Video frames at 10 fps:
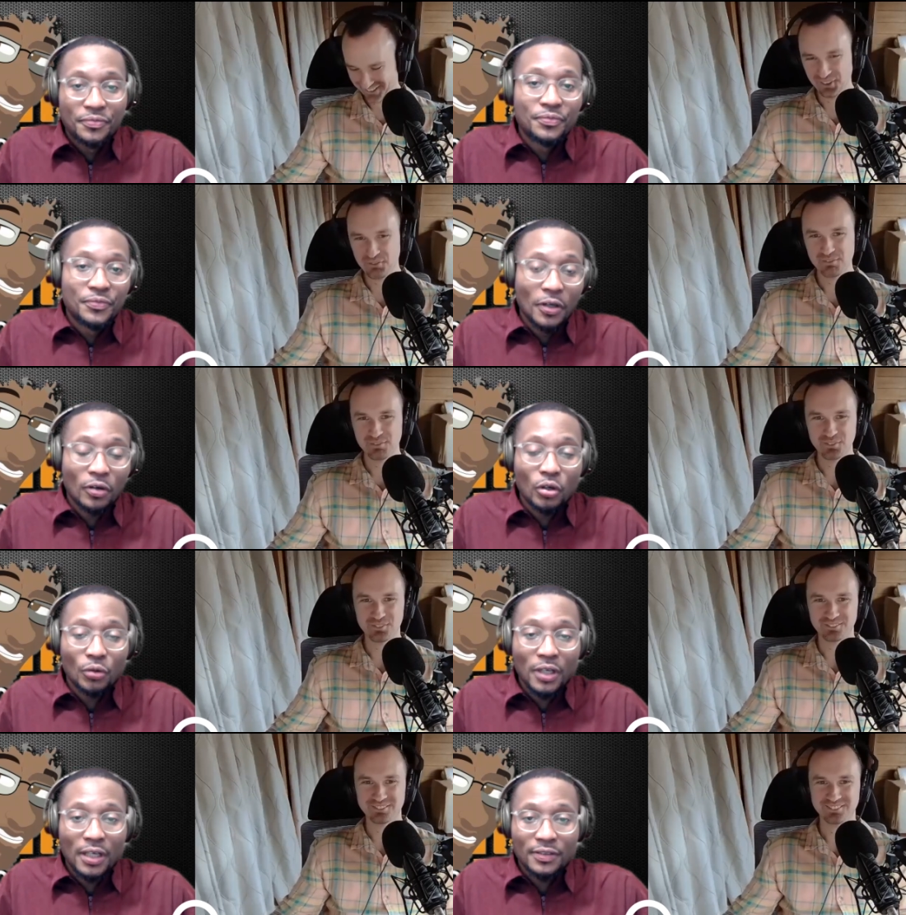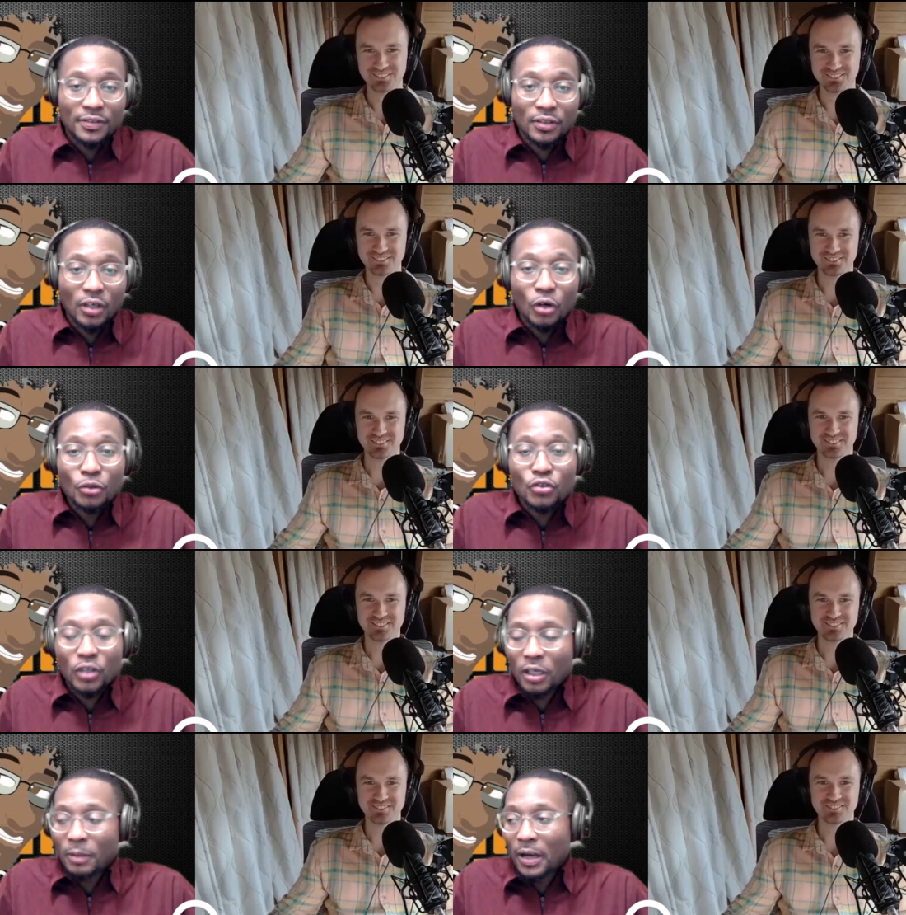Speaker 1: they'll go nuts. Oh, you talking
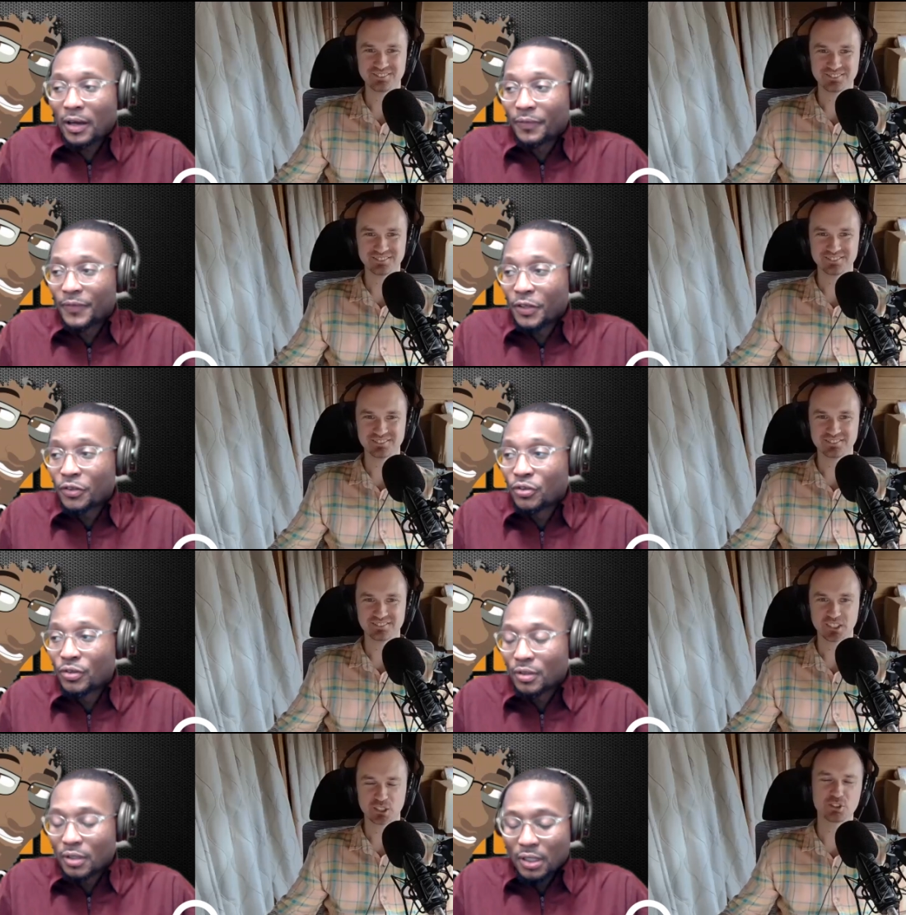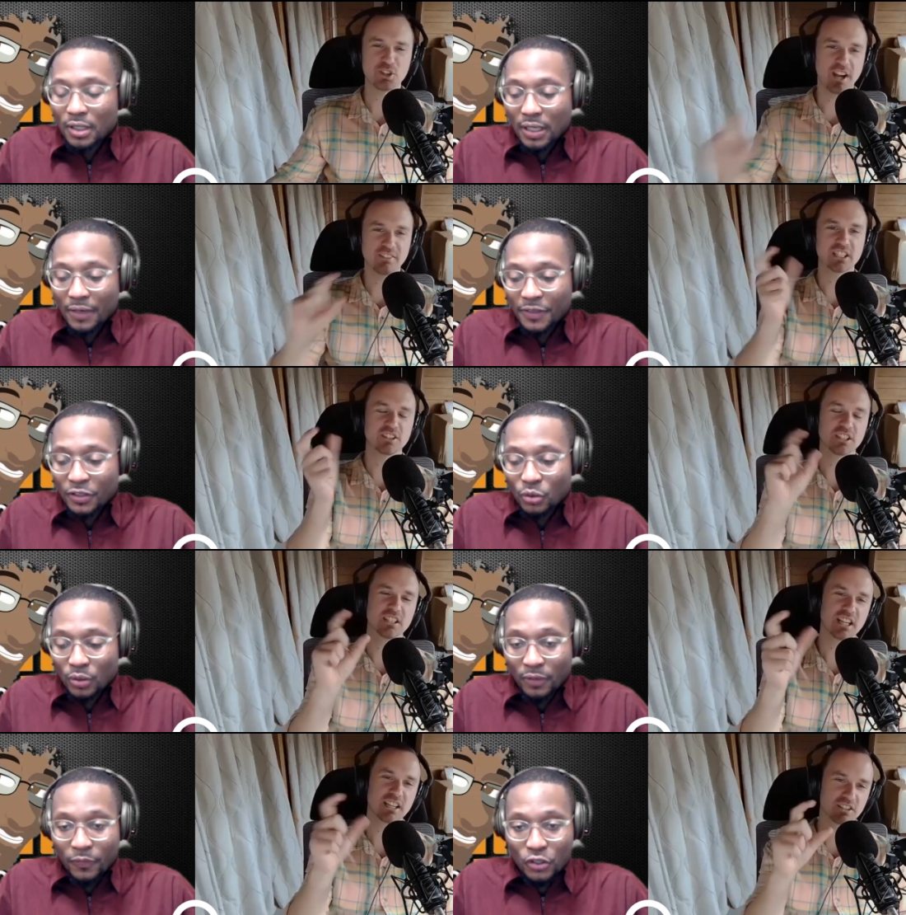about if they because you know they, they, got the, the
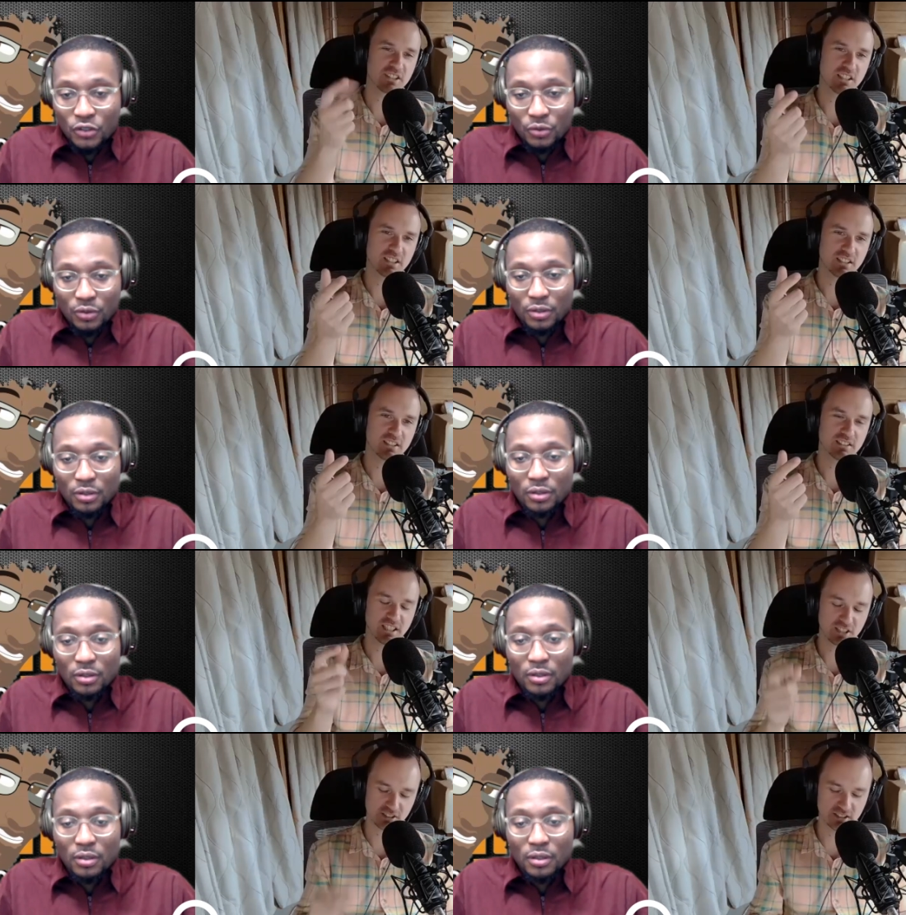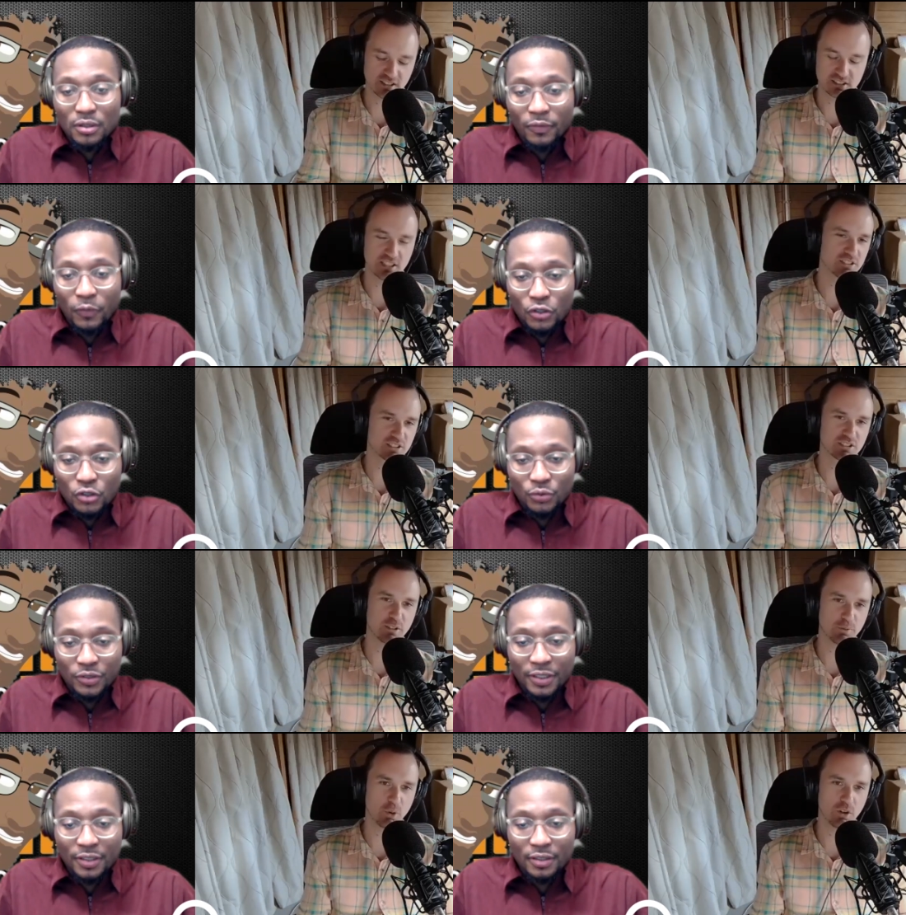virtual, they, got the,
Speaker 2: they got the the Nintendo sixty
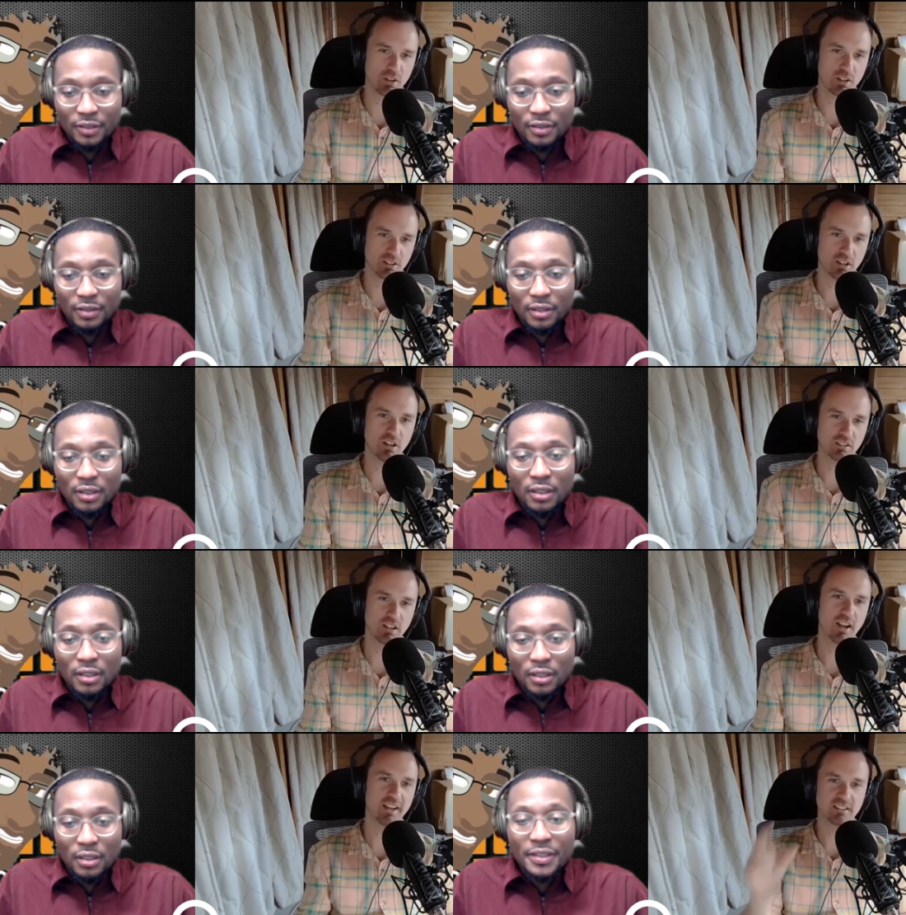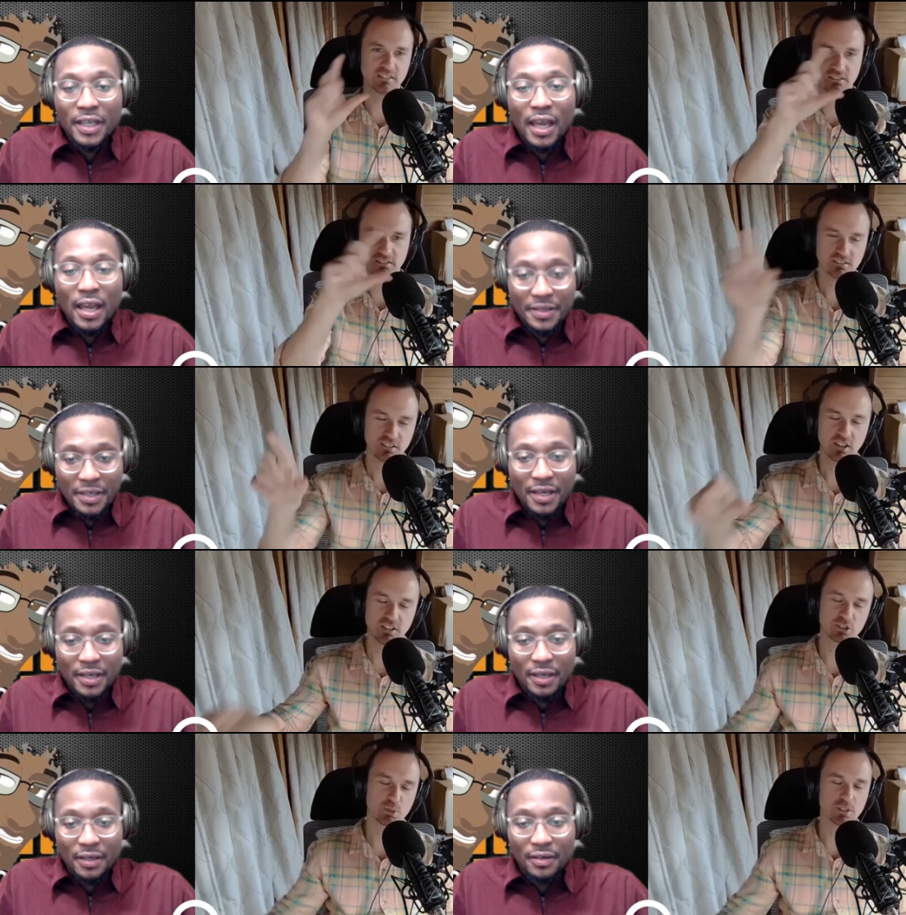four online yeah, yeah, yeah on
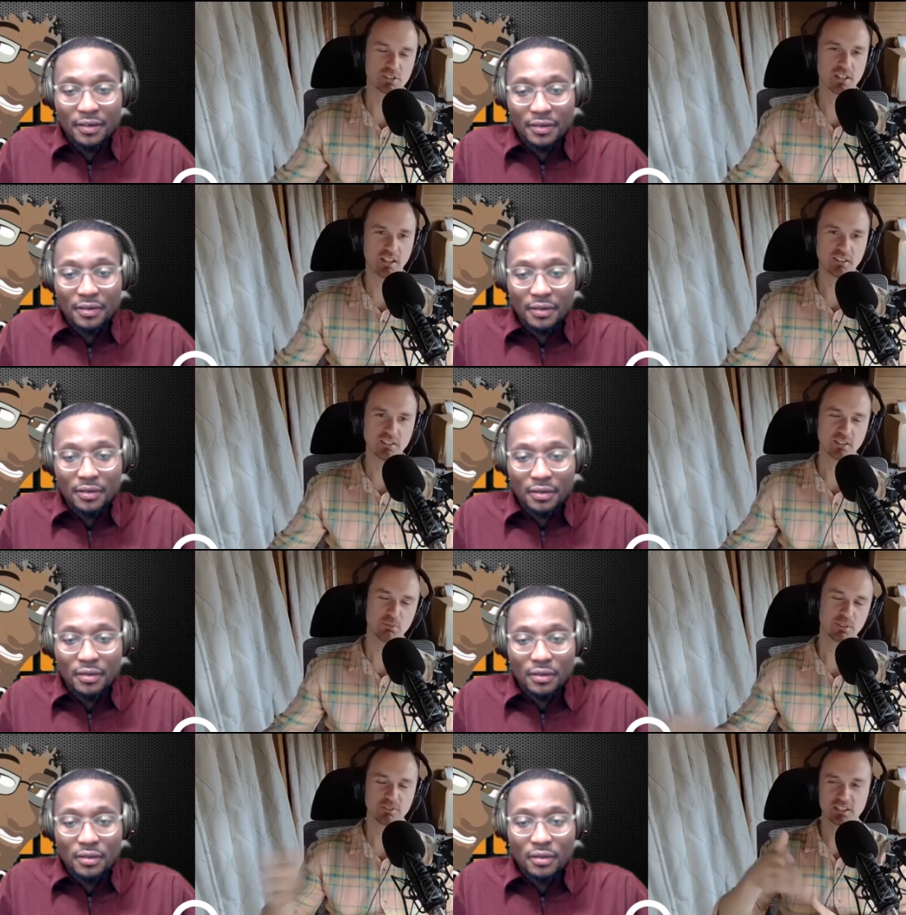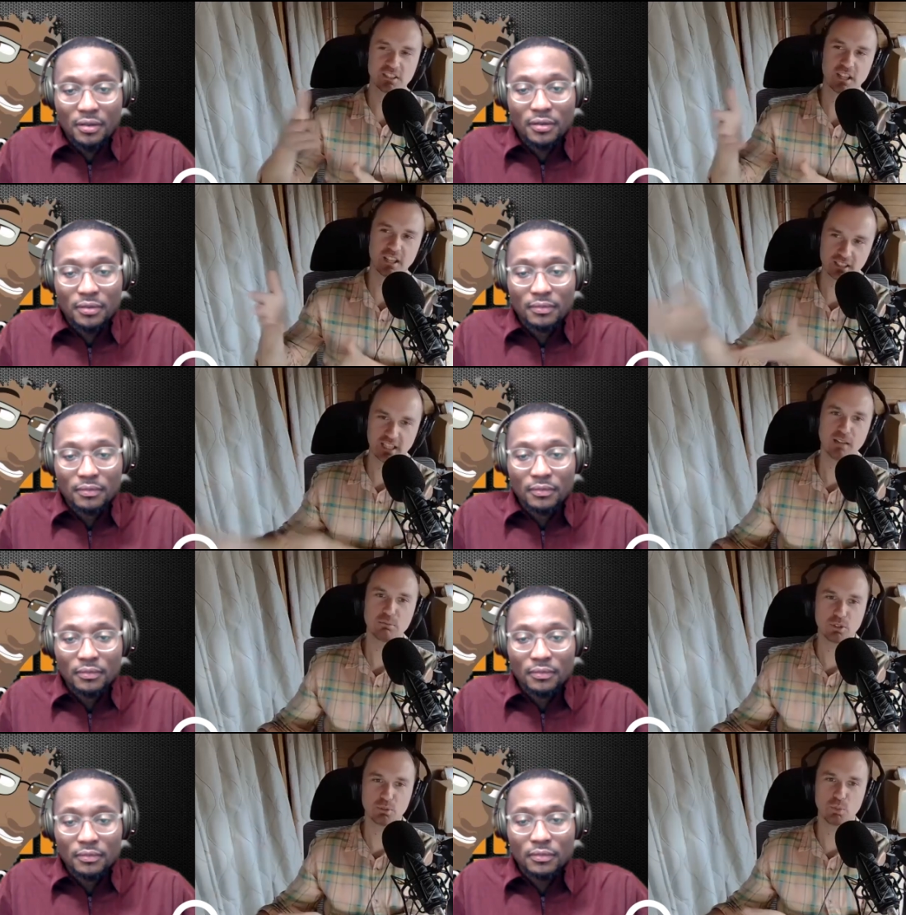the Switch now, but if they did like a
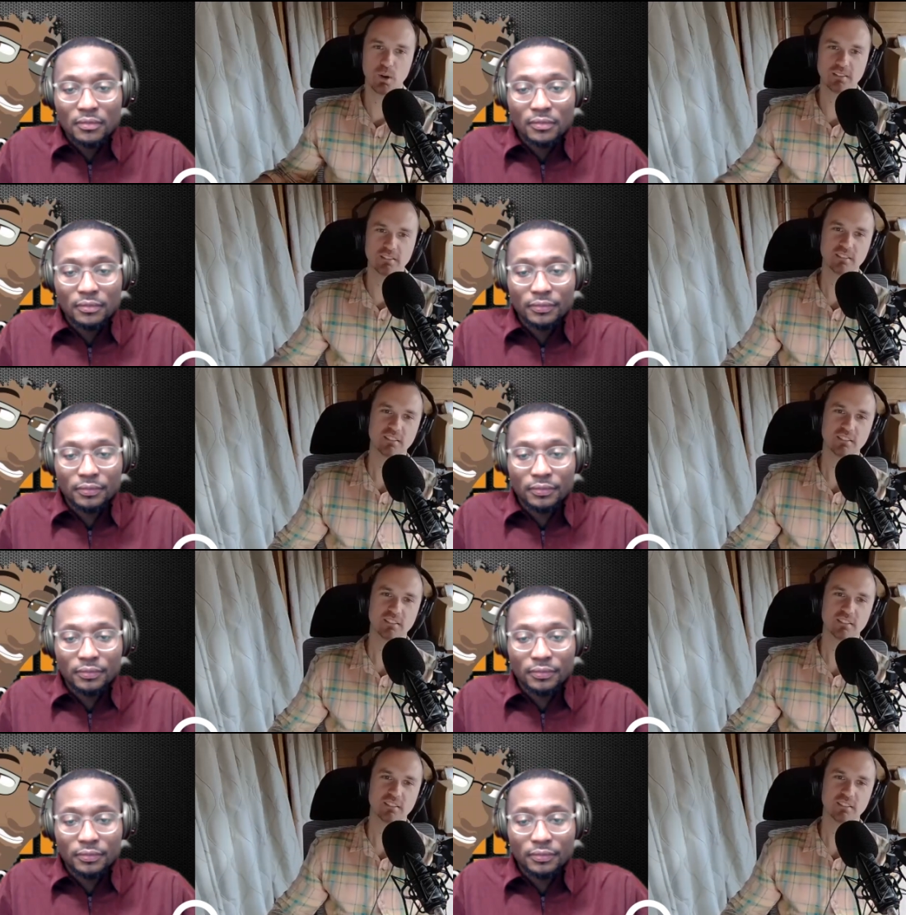GameCube one